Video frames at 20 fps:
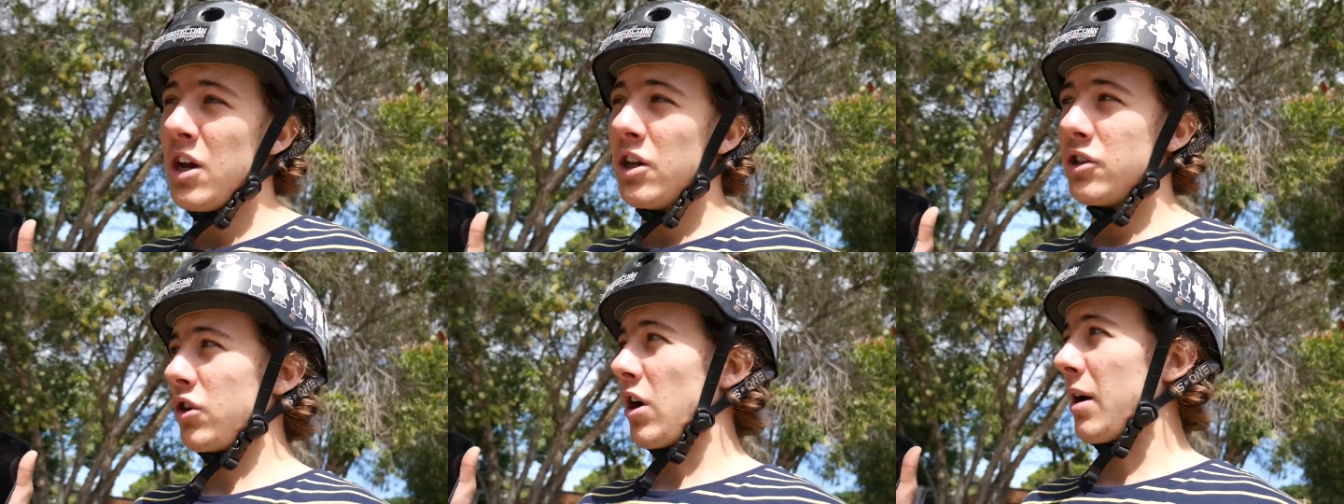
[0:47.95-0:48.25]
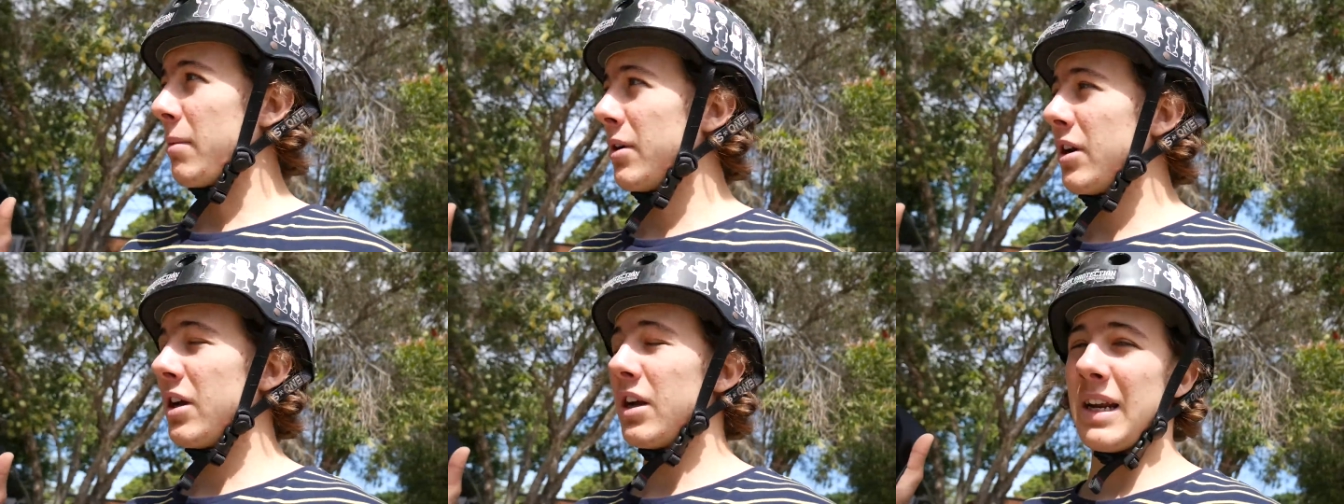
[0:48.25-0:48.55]
So
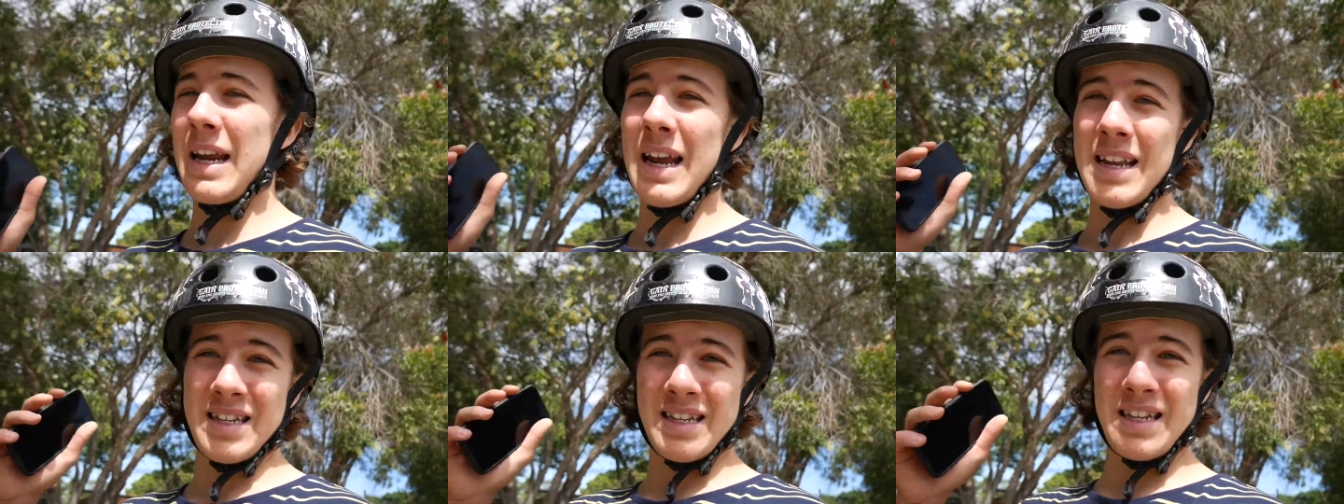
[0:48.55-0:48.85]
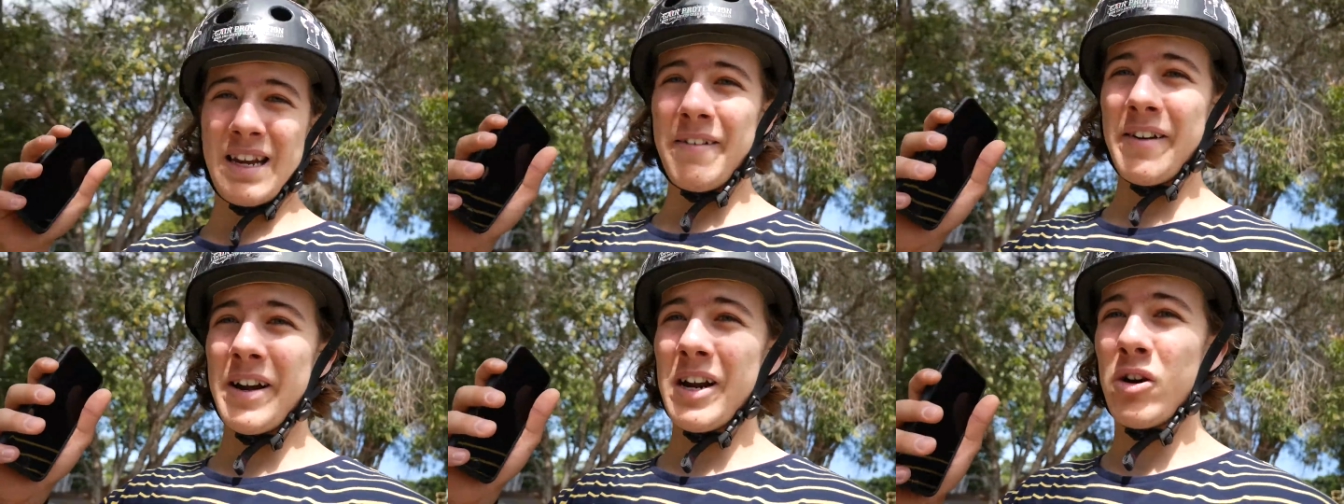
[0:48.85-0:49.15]
I'm gonna get
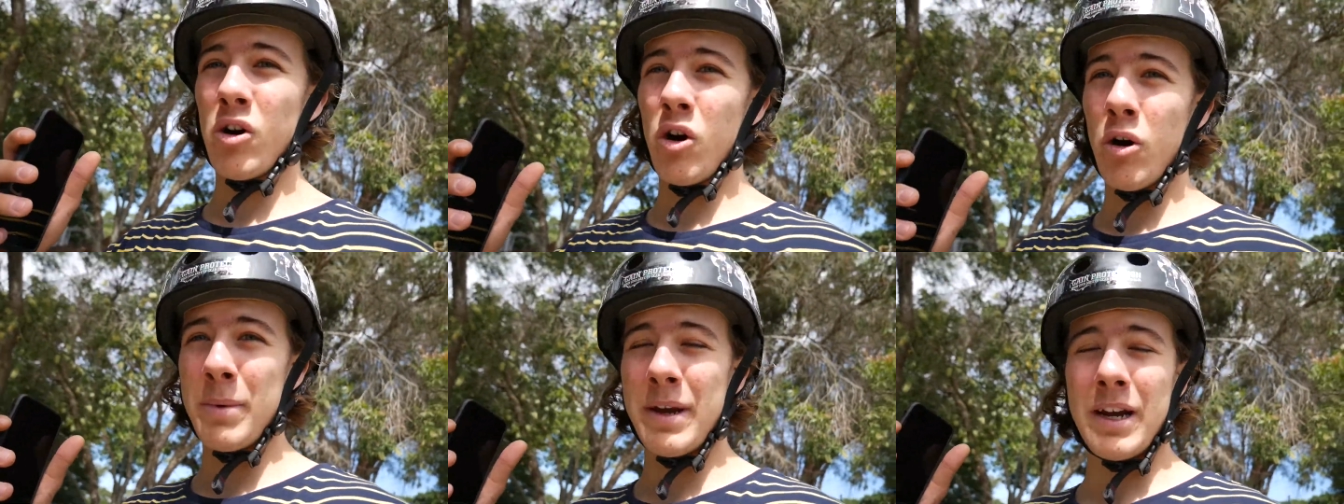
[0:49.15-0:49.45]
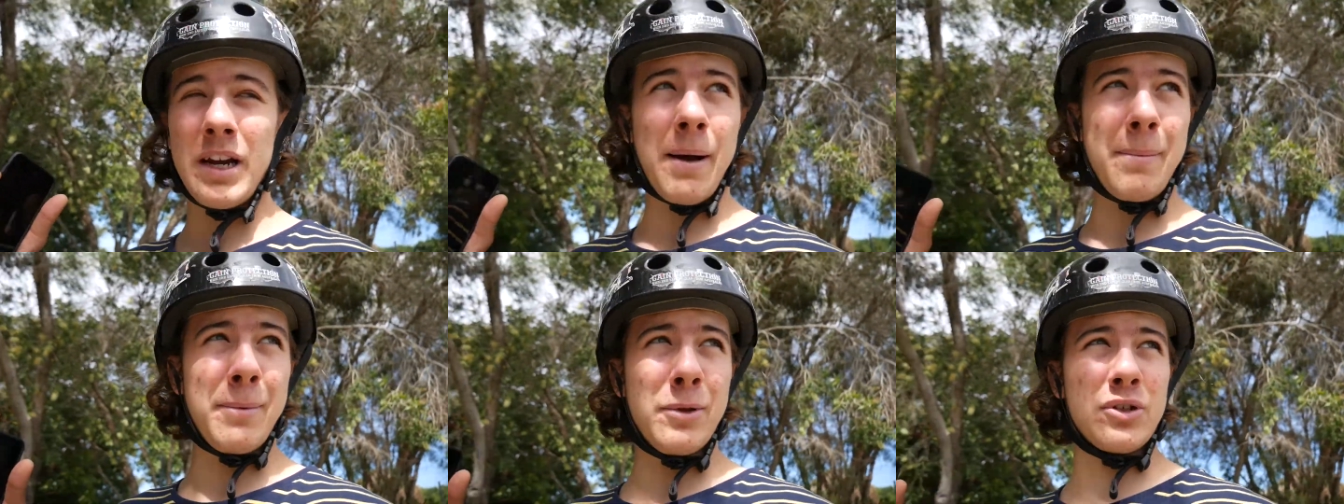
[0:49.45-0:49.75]
Siri to call me
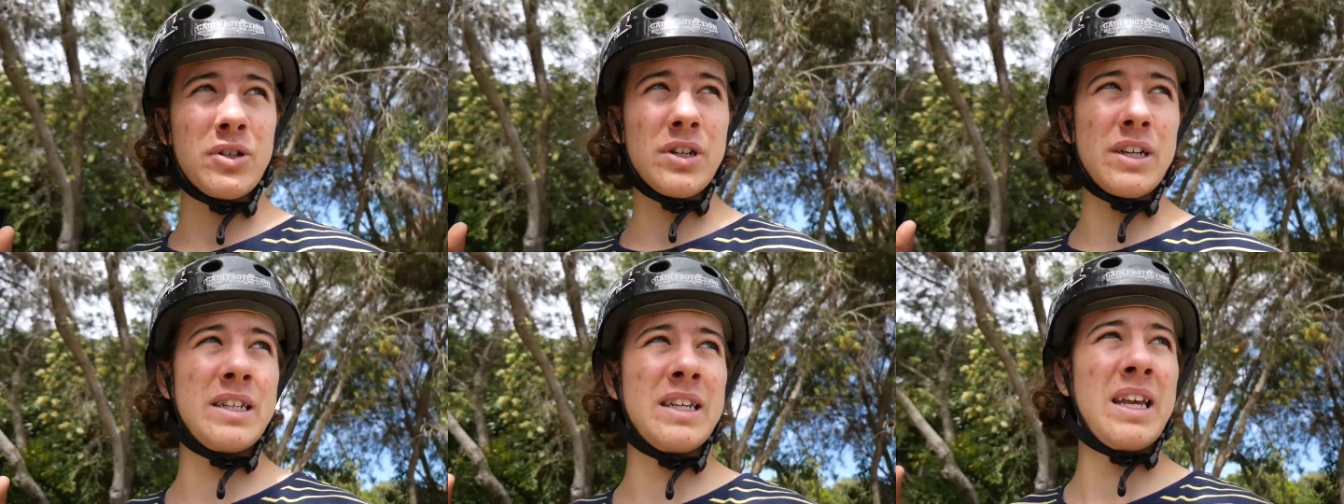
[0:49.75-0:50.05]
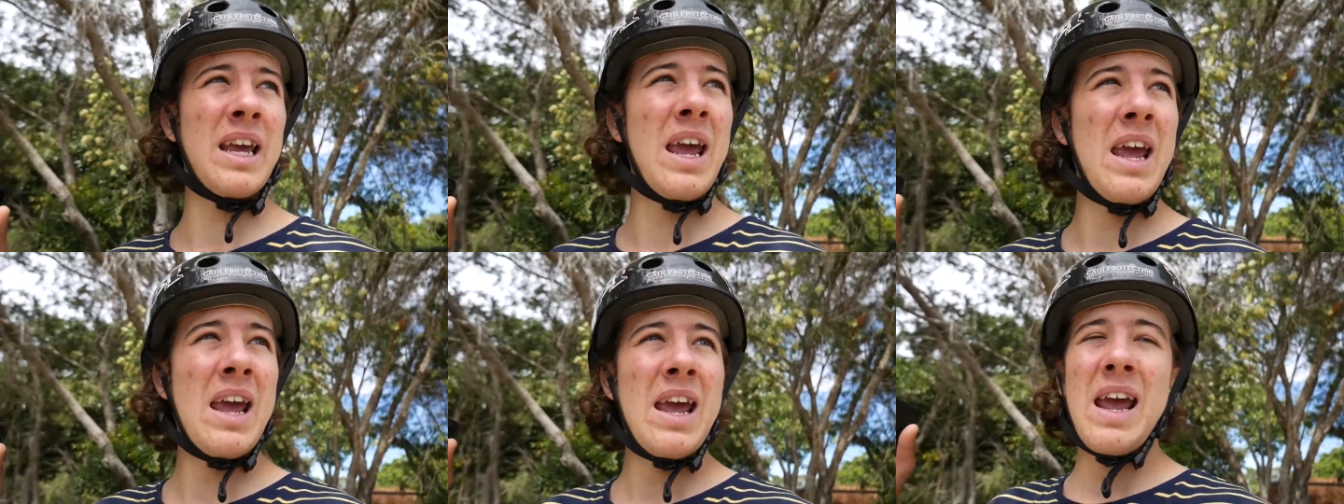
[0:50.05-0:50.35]
a couple of
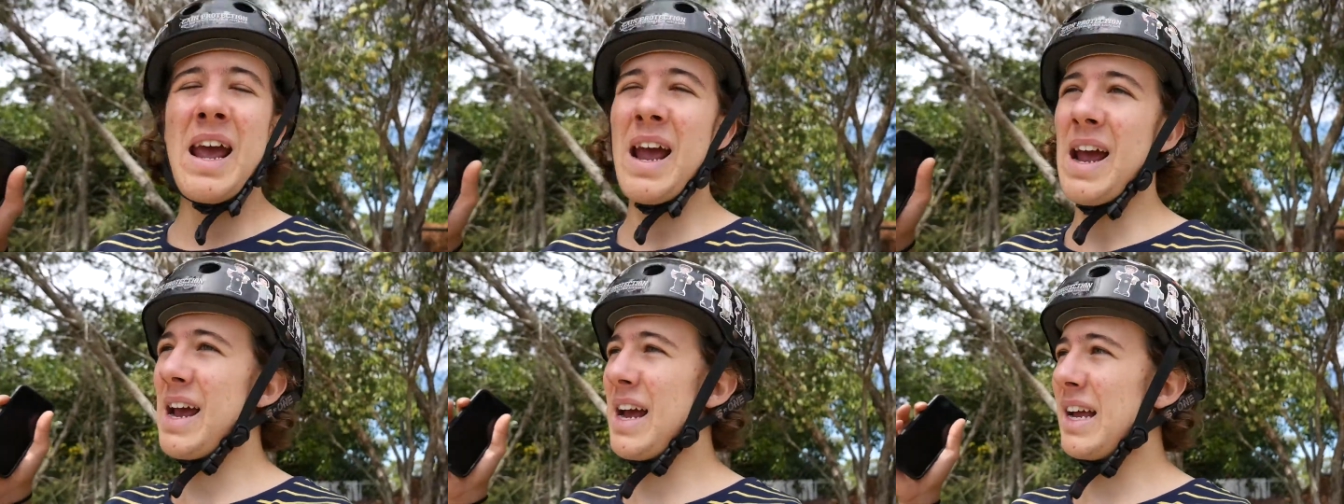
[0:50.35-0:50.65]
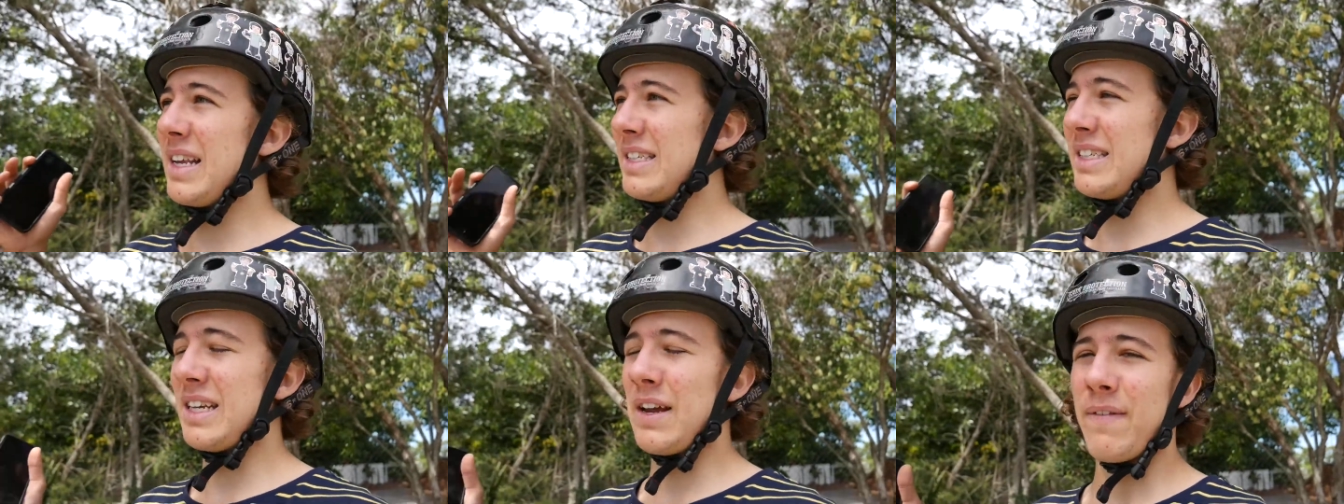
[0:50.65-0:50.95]
tricks
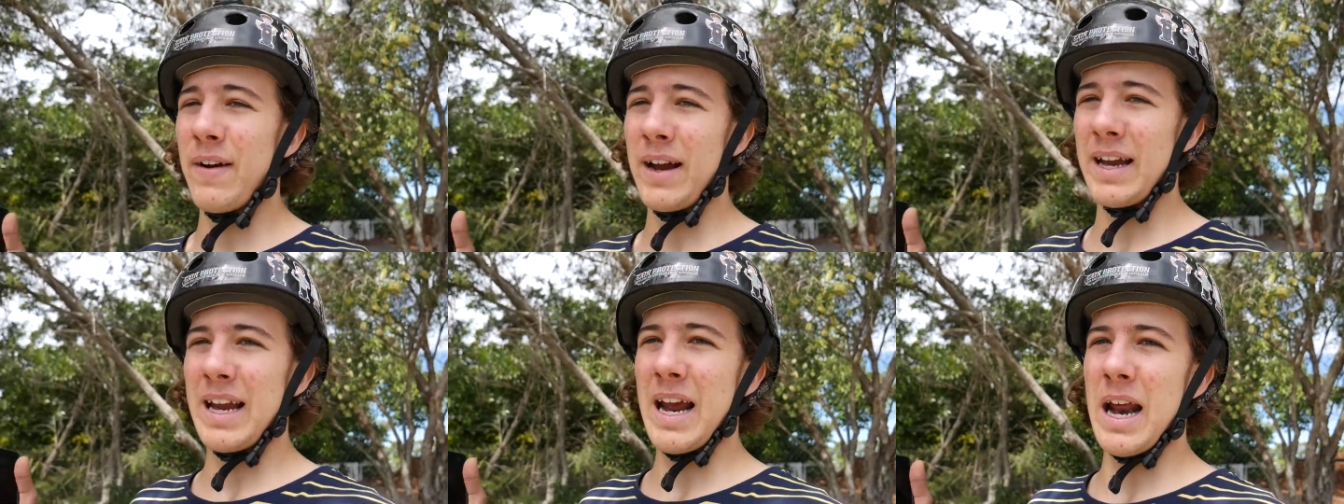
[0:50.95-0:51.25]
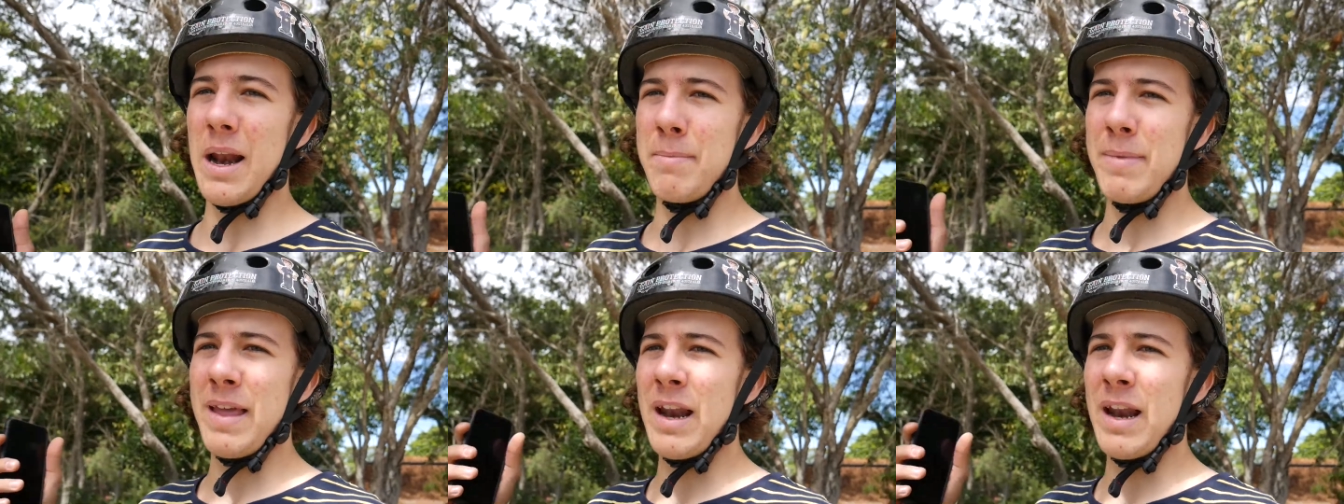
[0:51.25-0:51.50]
and see if I can get them.